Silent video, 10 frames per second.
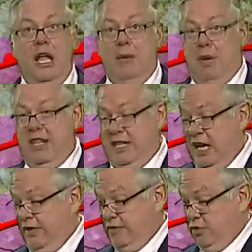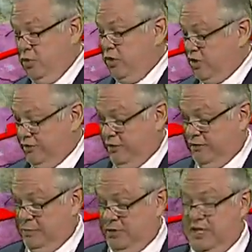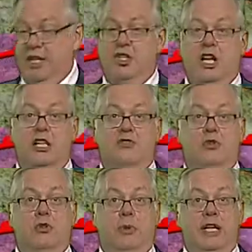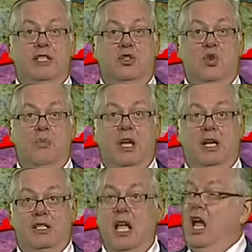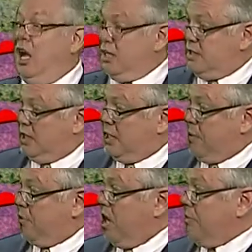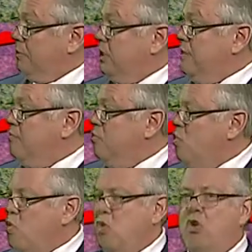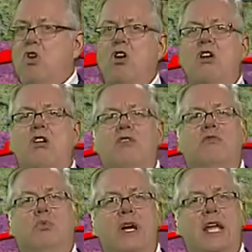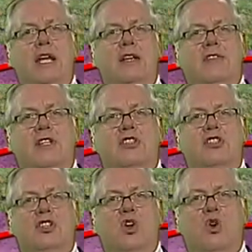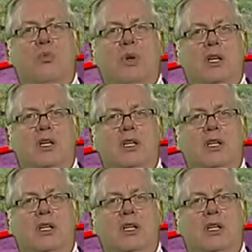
By the afternoon, there's a 50% chance for a rain snow mix. On Sunday, probably more of rain than snow, but